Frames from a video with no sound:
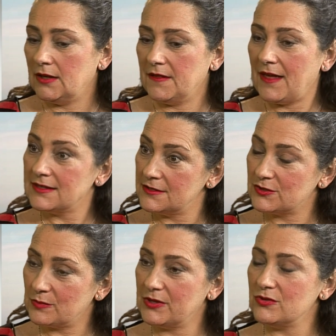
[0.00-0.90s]
that
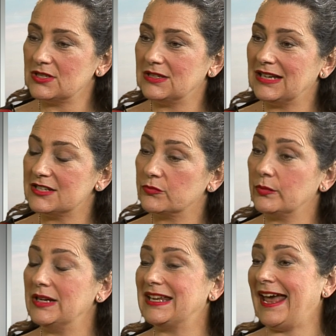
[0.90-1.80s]
distribution gets
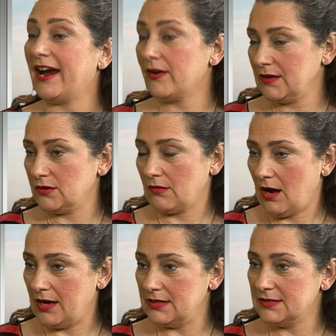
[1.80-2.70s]

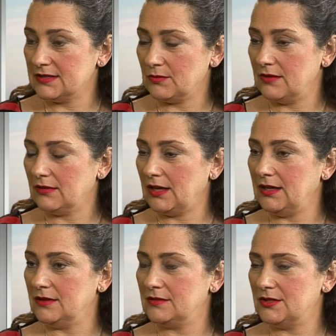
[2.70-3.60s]
recharacterized, without
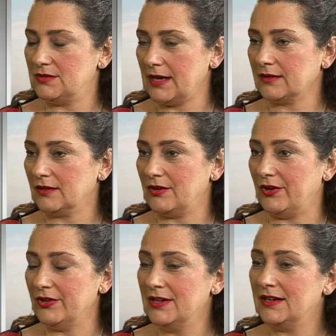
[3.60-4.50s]
getting too technical,